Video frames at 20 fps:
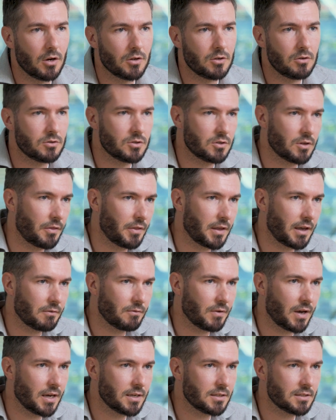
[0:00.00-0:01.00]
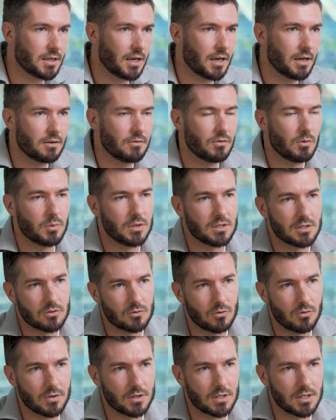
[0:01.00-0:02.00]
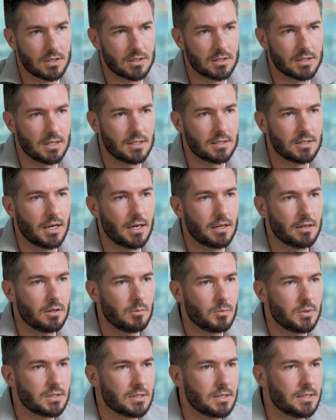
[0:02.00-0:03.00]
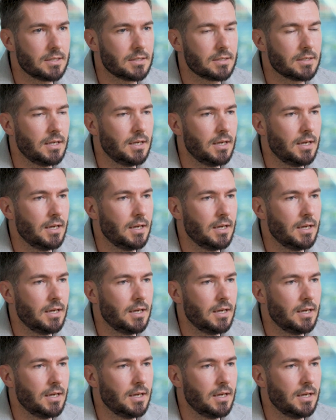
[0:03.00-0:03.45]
our users on the advice side of the business or the D2C side of the business.